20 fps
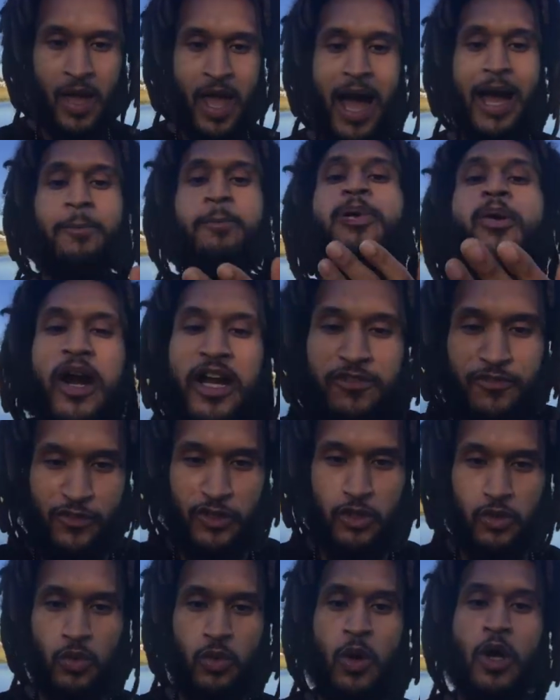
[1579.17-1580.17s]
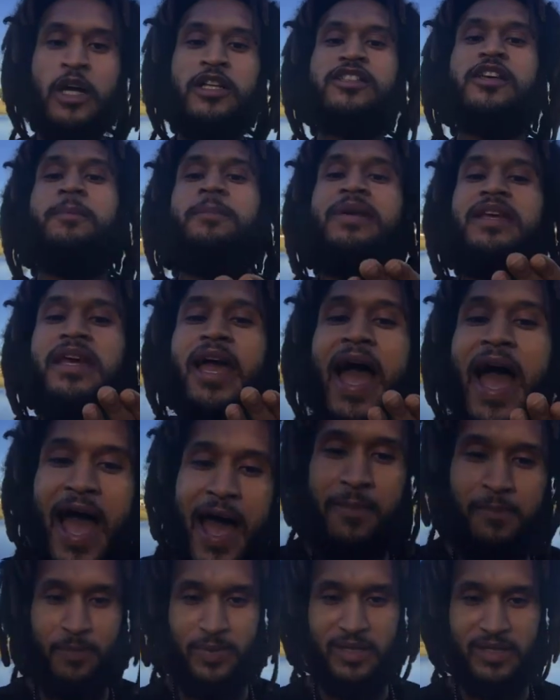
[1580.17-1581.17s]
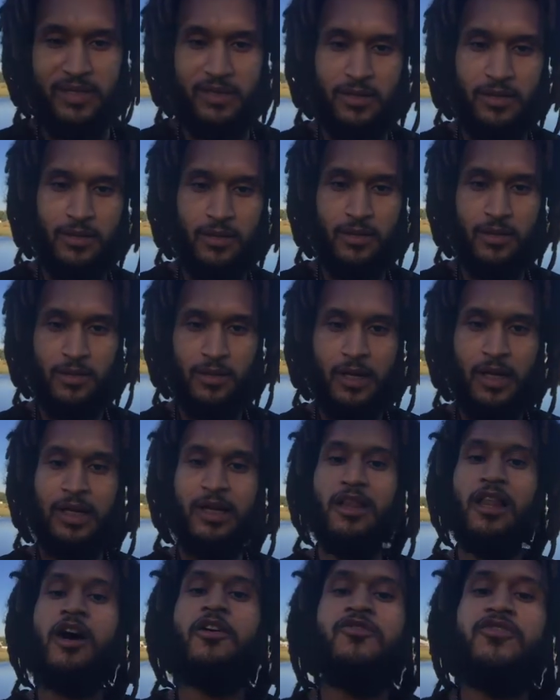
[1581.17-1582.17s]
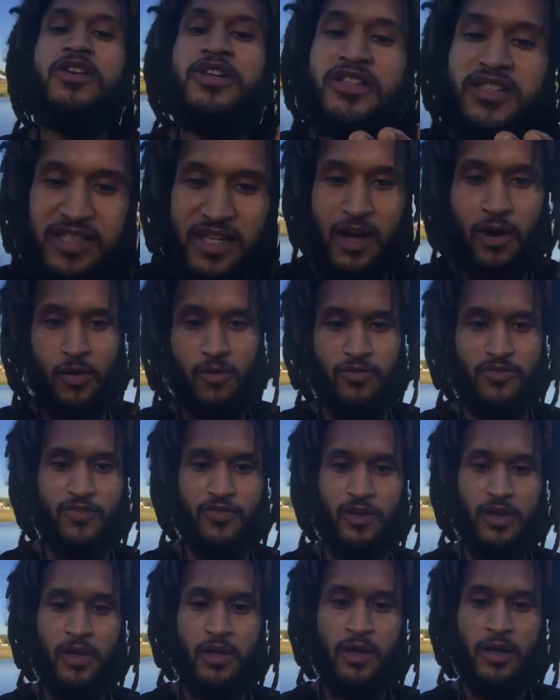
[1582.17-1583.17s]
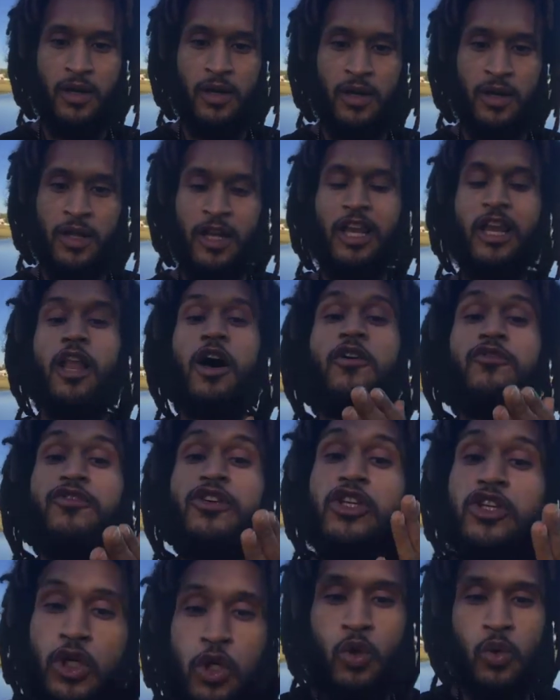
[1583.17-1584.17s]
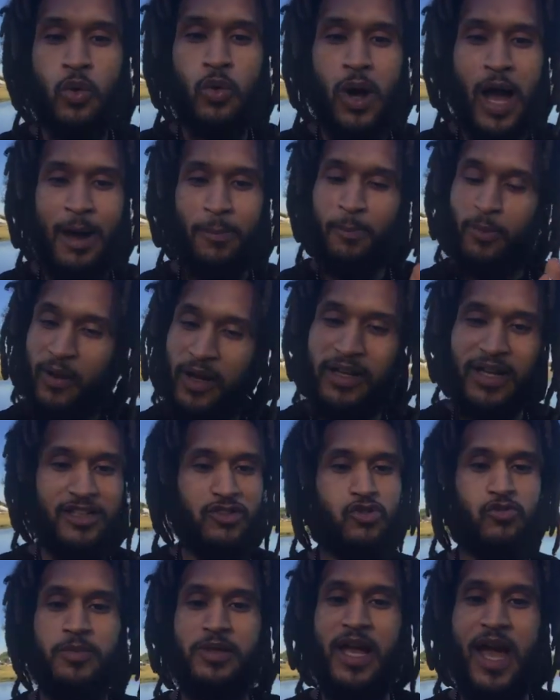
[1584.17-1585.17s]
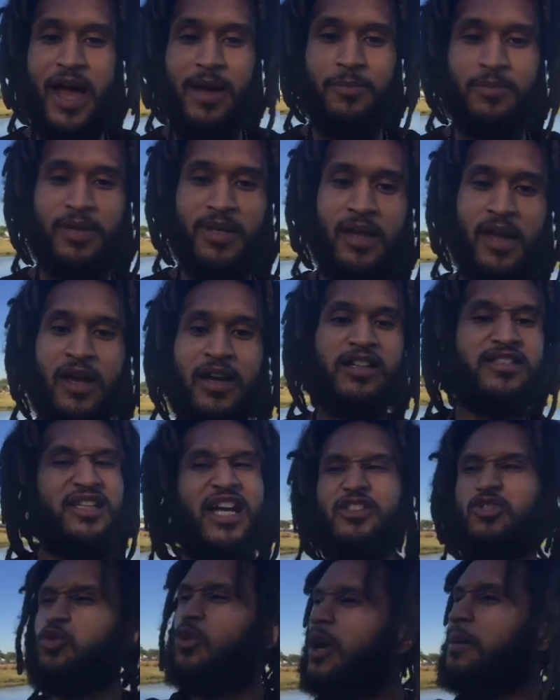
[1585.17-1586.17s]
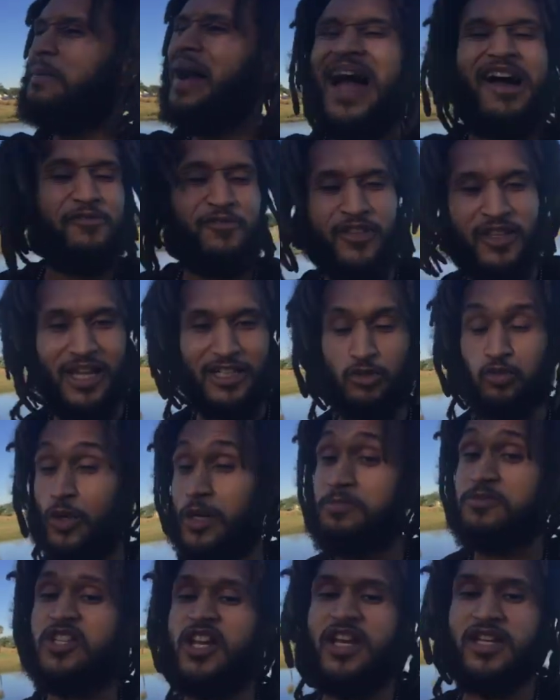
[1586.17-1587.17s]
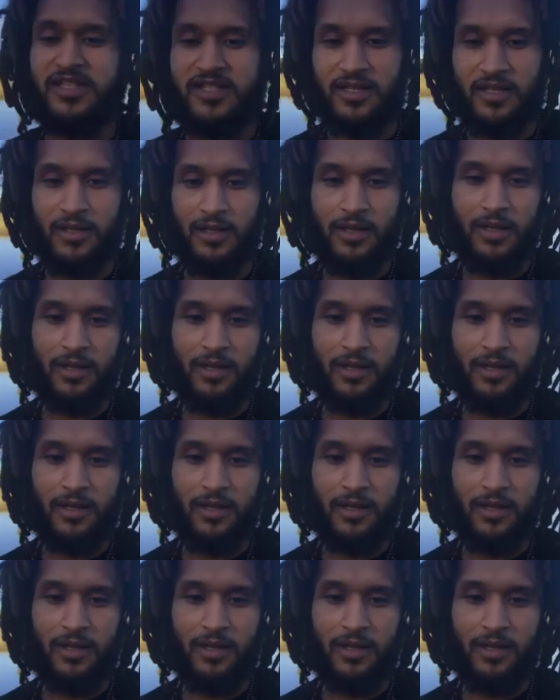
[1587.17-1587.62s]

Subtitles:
I pray for you to be happy. Love yourself. Love you. I pray that you be happy. Because that's what I'm after. That's what I'm chasing.